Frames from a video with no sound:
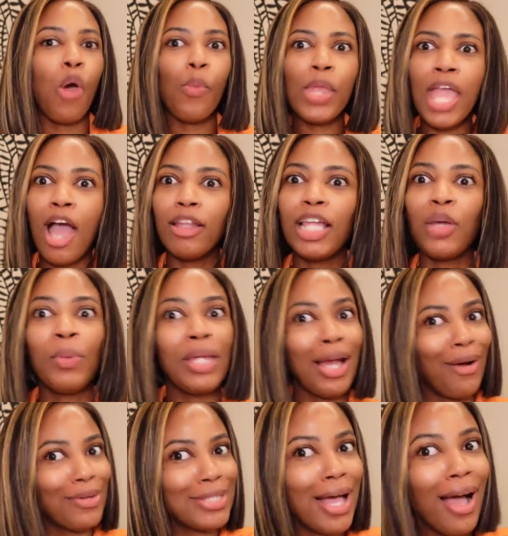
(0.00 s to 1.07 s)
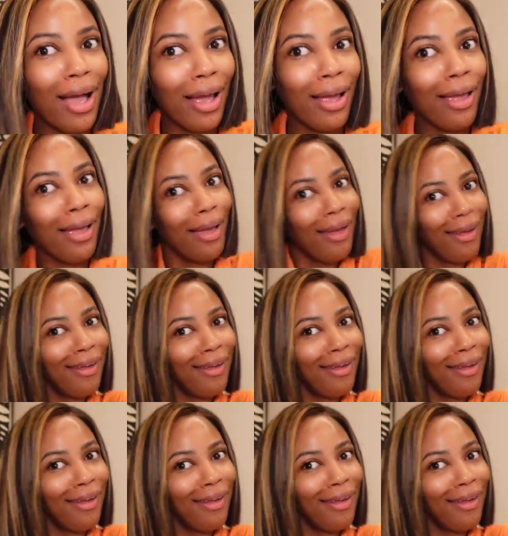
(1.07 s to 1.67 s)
we outside.